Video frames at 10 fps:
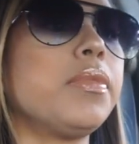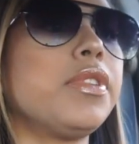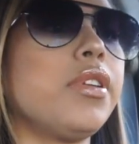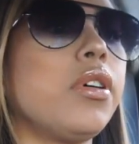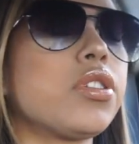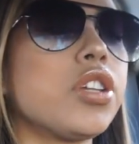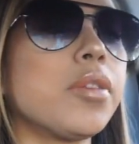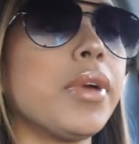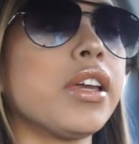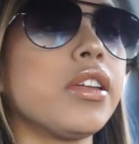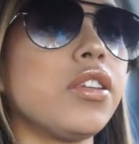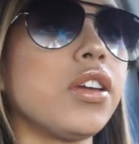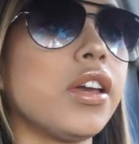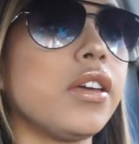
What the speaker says: So I'll check back in with